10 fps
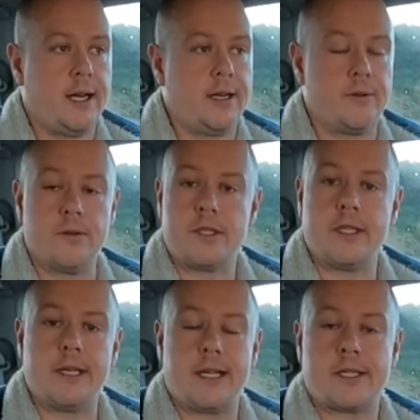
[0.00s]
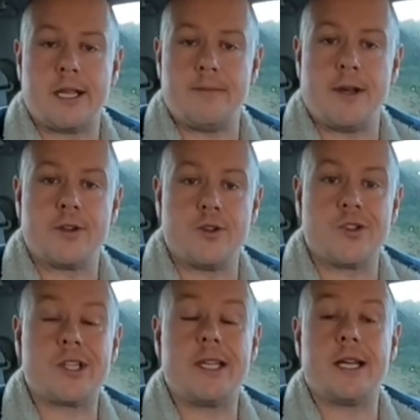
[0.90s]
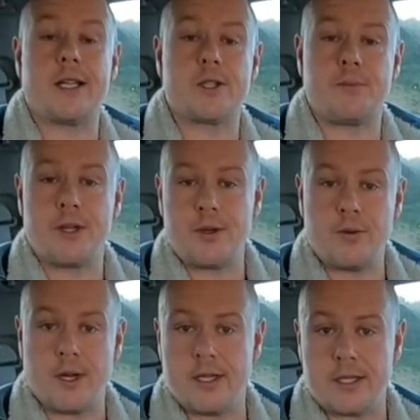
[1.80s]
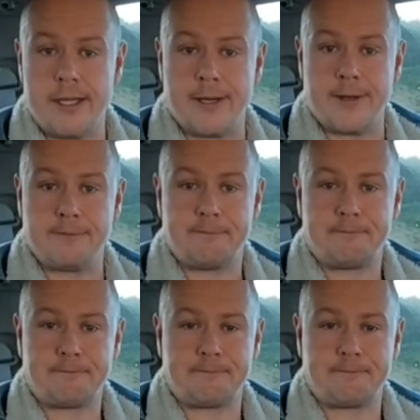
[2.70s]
And until the next time, I shall see and speak to you guys later.